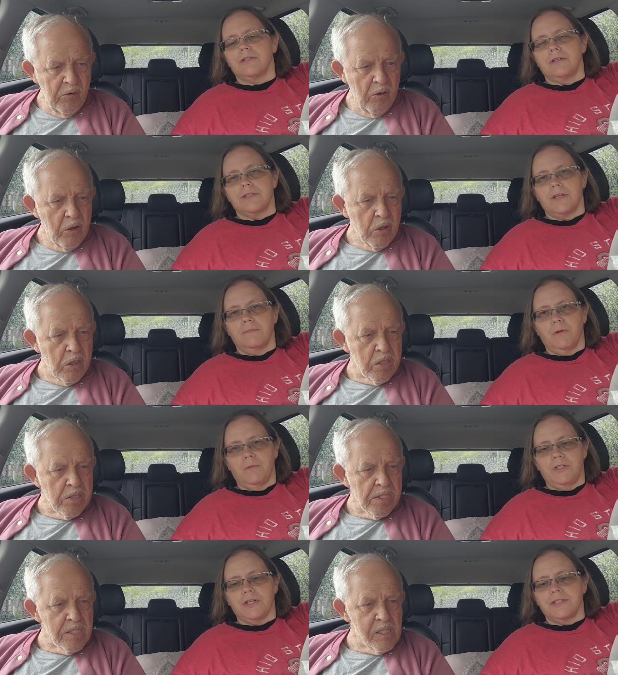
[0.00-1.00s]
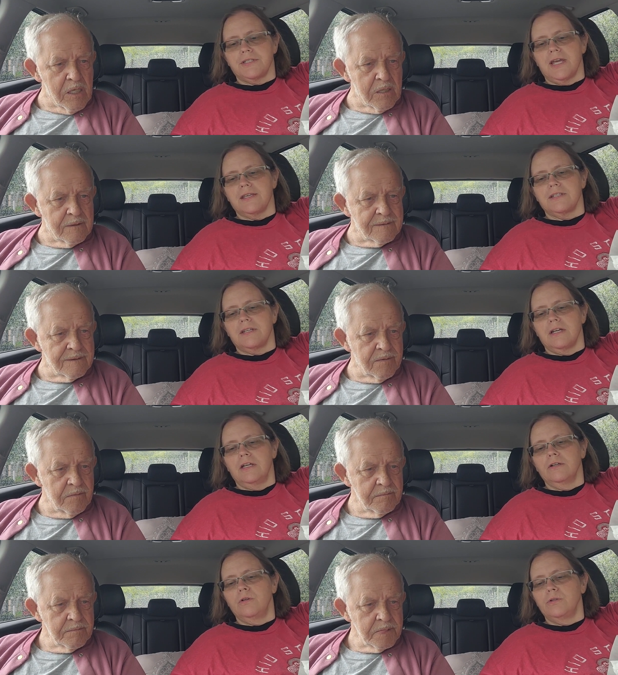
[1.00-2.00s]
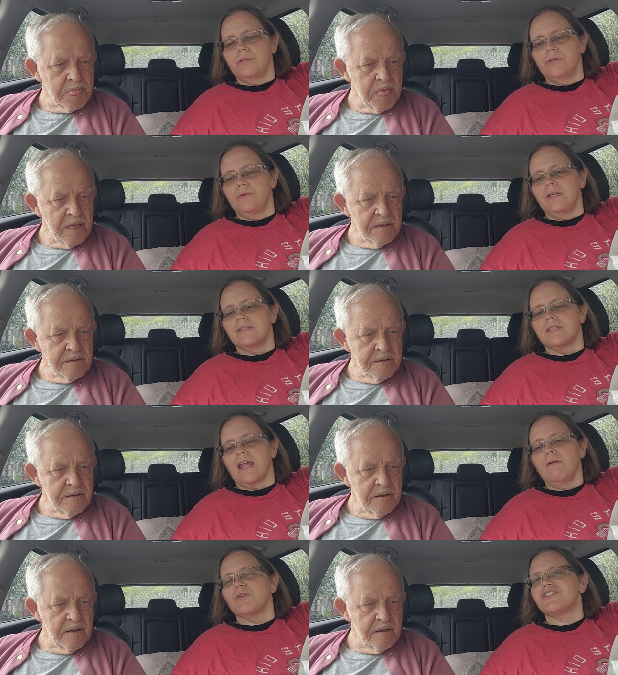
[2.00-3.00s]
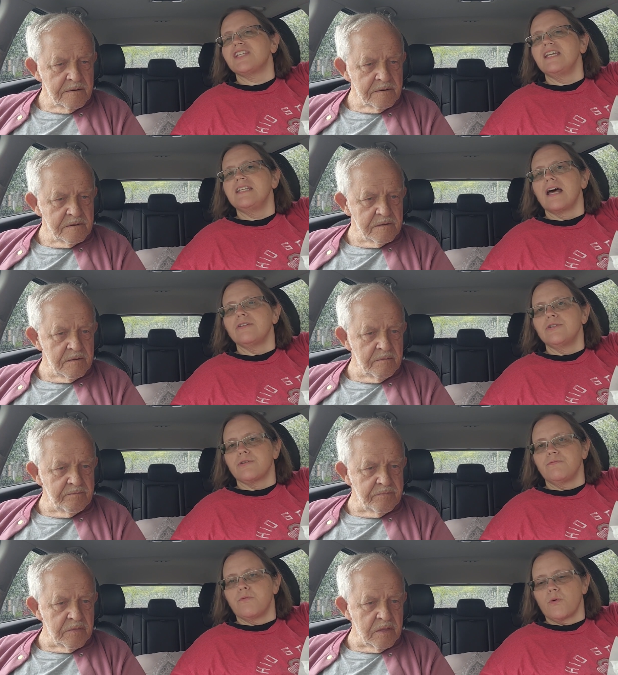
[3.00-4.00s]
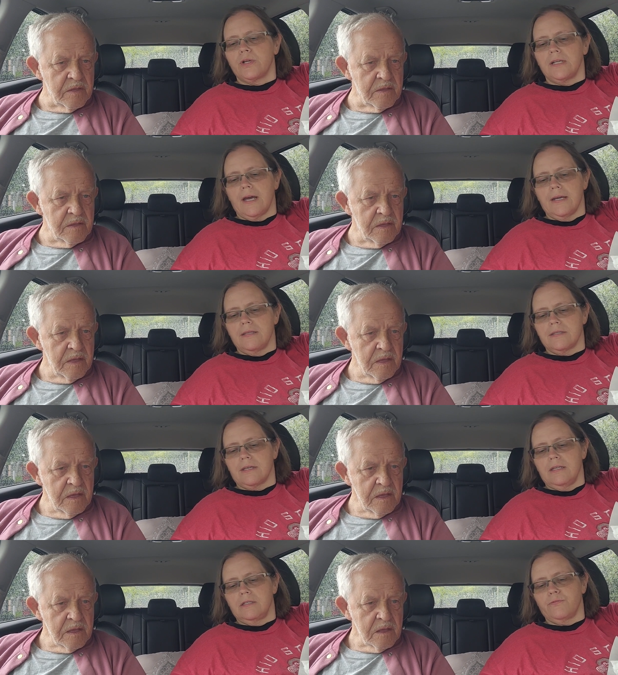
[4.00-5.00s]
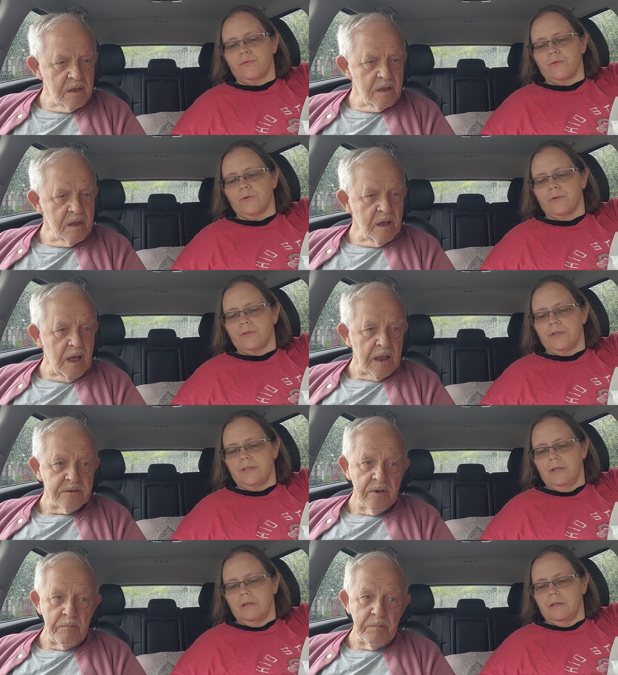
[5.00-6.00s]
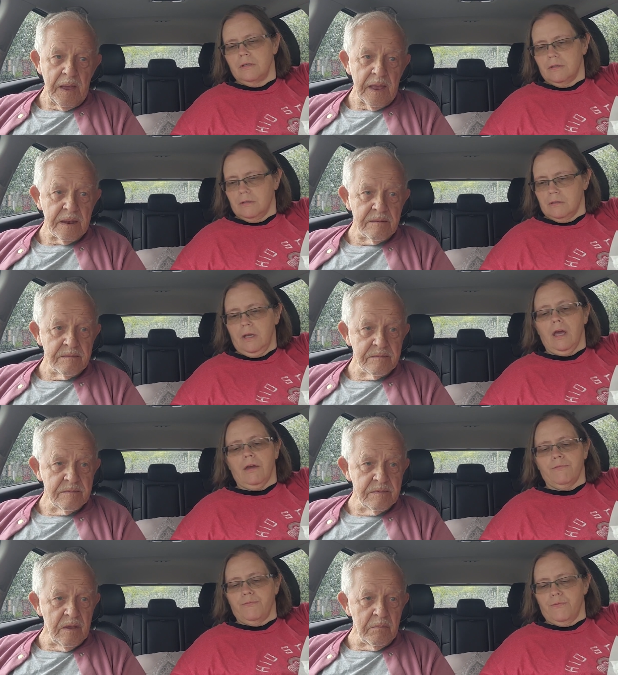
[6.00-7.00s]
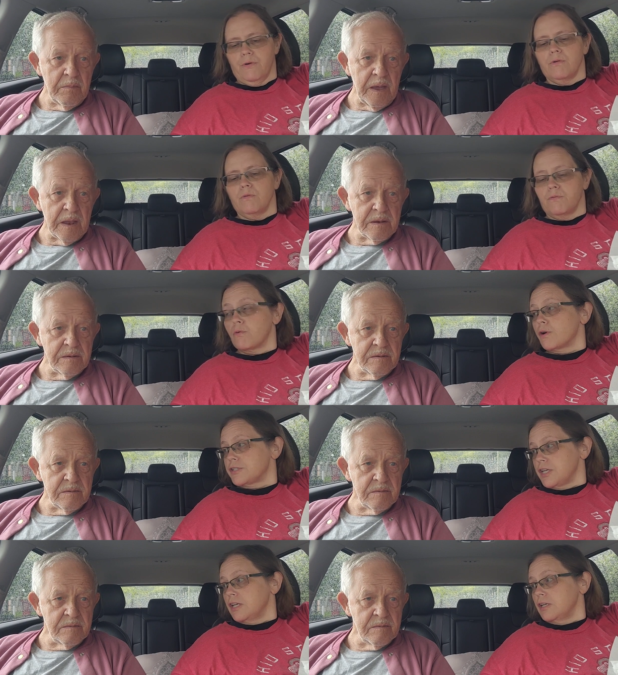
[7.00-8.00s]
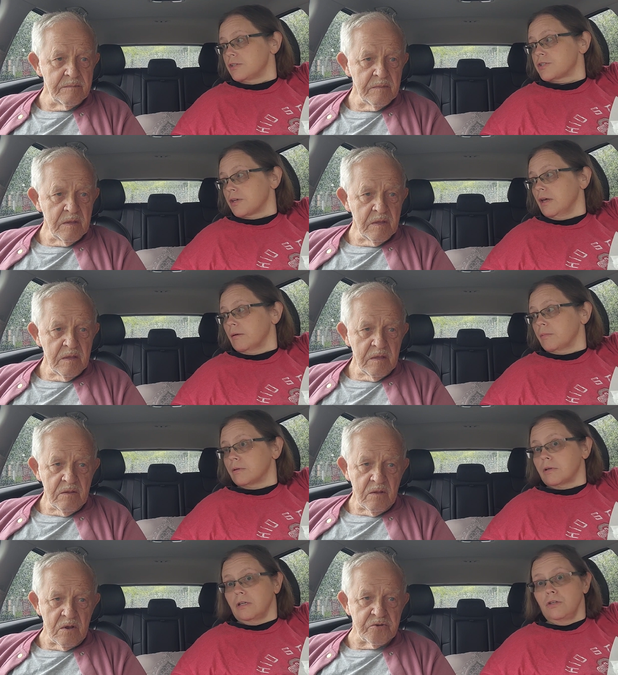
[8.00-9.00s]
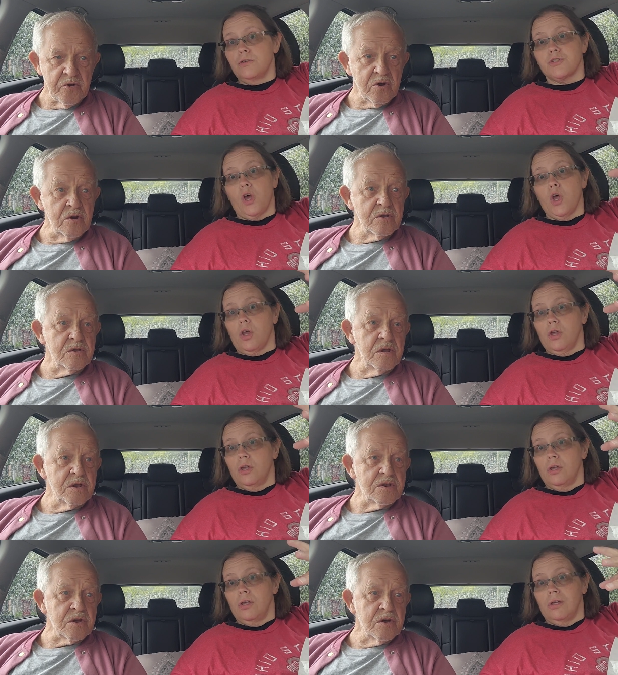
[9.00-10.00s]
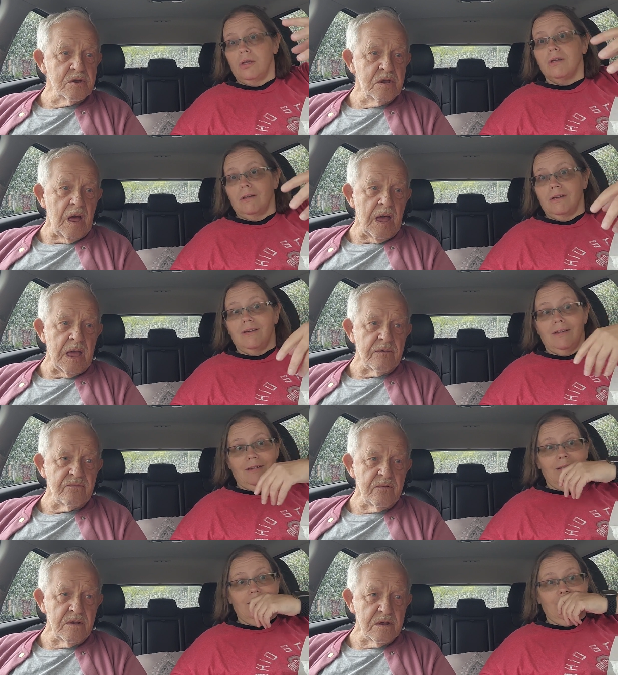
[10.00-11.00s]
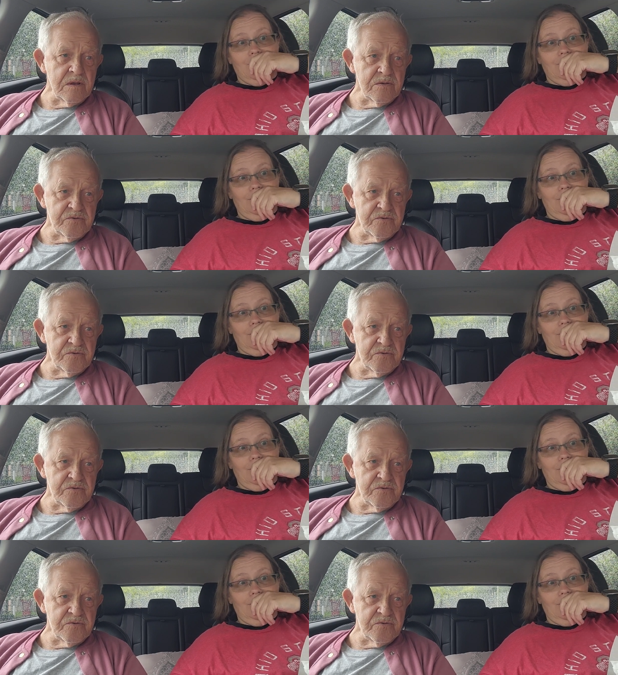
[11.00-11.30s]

Speaker 1: that sub that we just tasted at Uncle Louie's, that was ten dollars and forty nine cents for. That's
Speaker 2: the, not bad. Yeah, not for, bad
Speaker 1: for a ten inch sub.
Speaker 2: And it's you a saw. Good, it's a good uh, half uh,